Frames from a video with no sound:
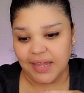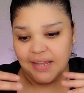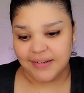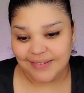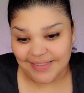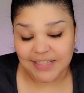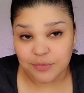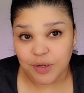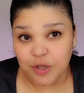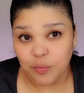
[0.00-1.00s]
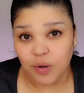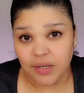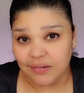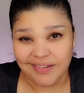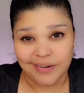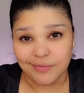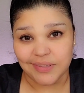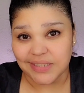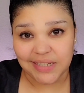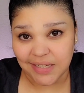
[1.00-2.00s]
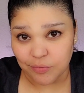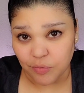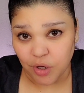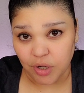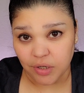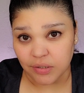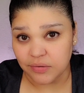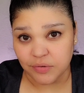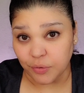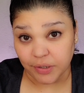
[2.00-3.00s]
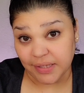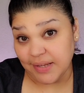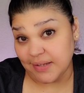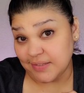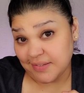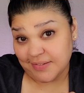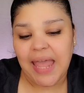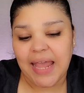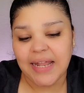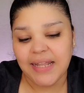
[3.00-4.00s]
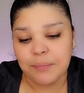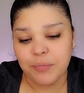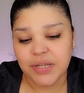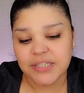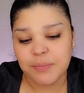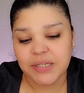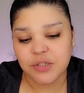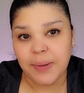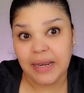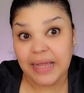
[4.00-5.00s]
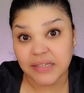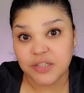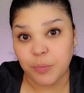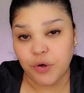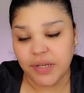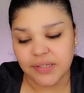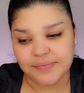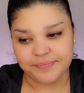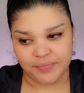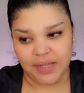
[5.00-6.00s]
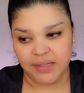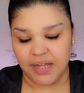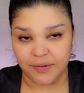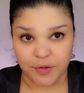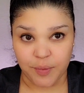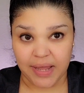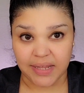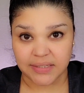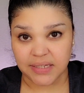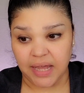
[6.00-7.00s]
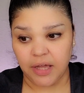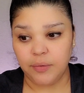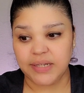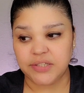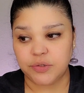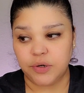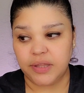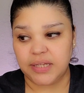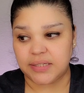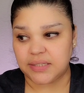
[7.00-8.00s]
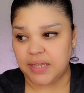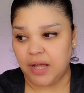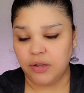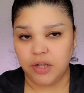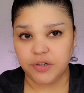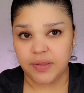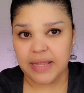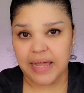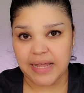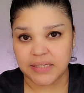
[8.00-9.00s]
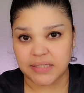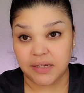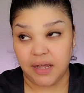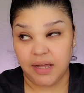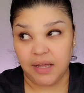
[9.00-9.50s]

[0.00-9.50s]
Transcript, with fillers: And that's what you want. You don't want to eat raw tortillas. And that brings me to my last point. A lot of you ask, how do I store this? How long do they last?